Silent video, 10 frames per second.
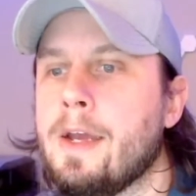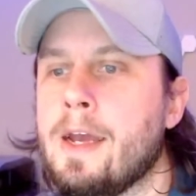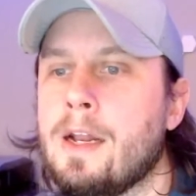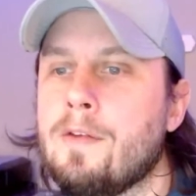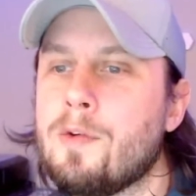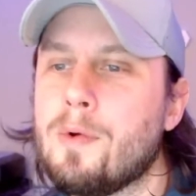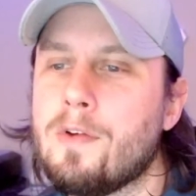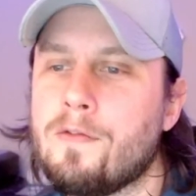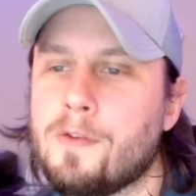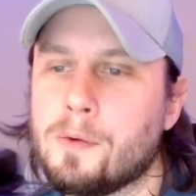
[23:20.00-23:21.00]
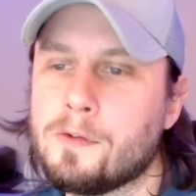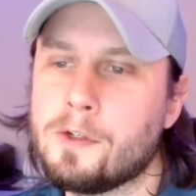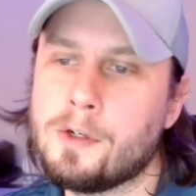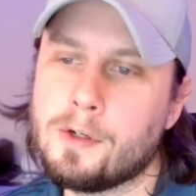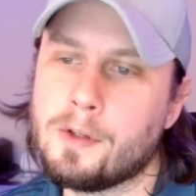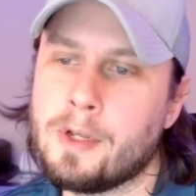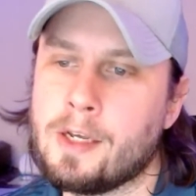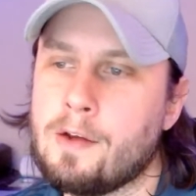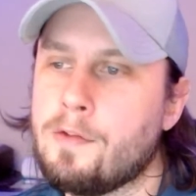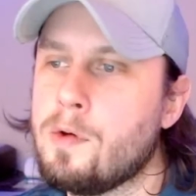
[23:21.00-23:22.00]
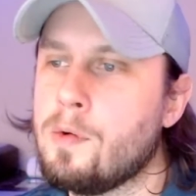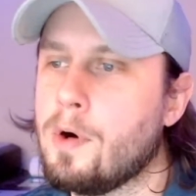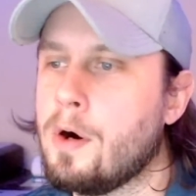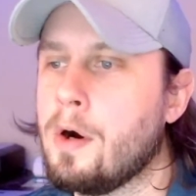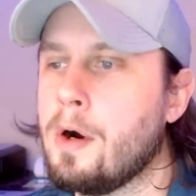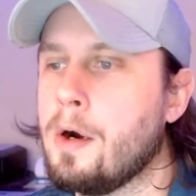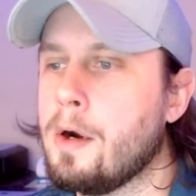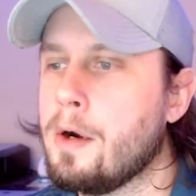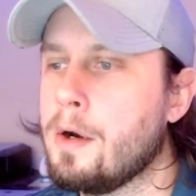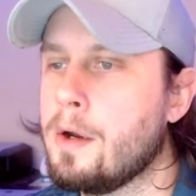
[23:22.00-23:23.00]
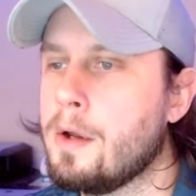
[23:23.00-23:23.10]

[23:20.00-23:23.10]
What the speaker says: And if you want to filter, like if you are,